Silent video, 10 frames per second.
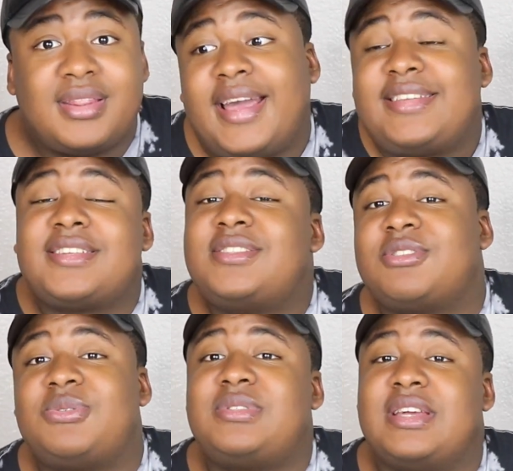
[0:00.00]
Light-skinned
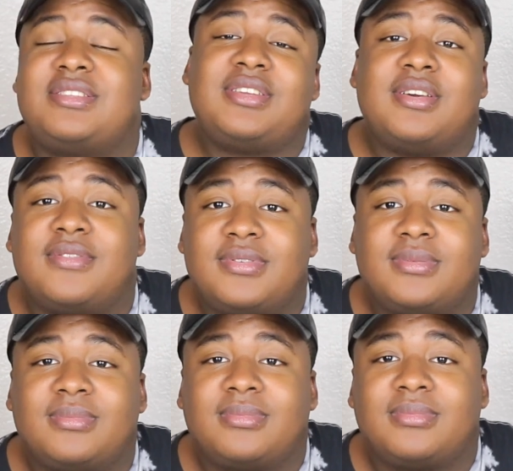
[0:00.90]
are too sensitive.
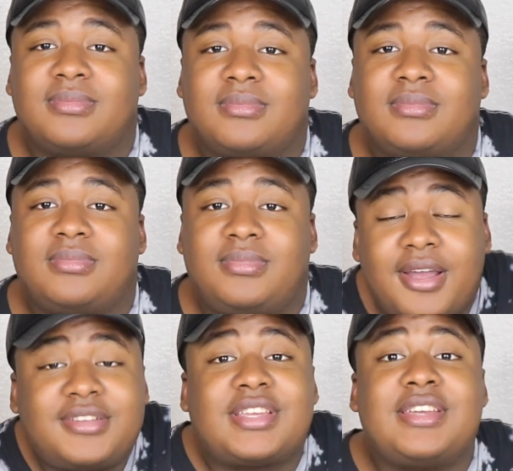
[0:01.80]

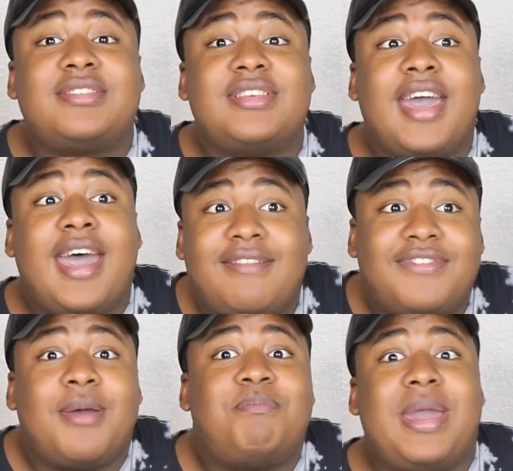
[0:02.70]
Dark skins
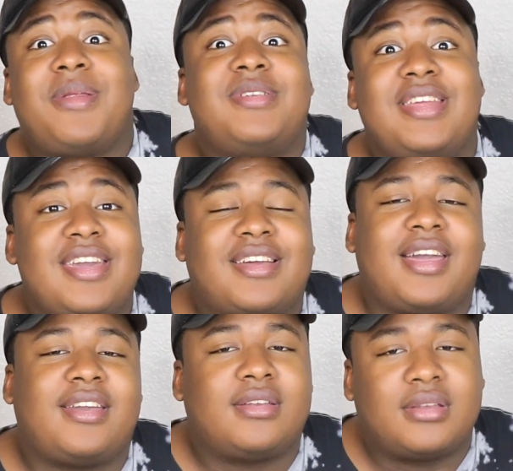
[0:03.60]
have better dick.
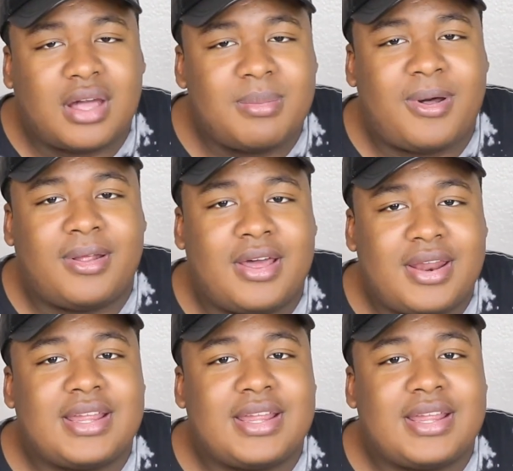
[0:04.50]
Like, come on now.